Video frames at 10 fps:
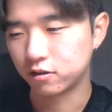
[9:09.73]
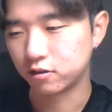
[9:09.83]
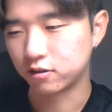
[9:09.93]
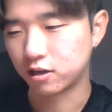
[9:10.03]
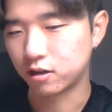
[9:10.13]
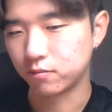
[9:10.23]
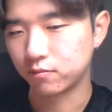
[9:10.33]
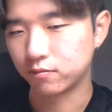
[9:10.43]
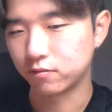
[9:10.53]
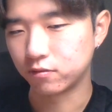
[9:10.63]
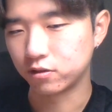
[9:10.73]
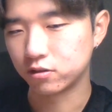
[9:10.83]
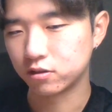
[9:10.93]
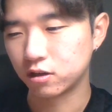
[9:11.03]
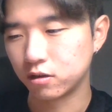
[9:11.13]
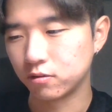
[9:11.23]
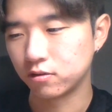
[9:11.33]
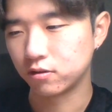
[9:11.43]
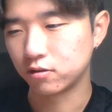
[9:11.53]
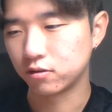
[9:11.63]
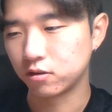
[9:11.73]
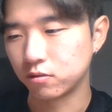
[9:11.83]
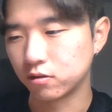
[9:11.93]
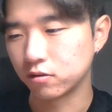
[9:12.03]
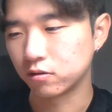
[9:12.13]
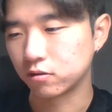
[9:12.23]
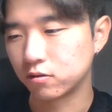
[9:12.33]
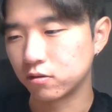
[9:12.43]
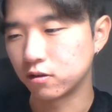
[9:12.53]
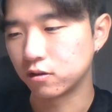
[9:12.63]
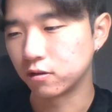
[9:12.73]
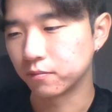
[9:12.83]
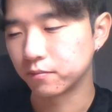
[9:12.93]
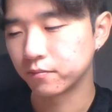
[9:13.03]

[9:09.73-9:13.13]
the type, which type is in semiconductor.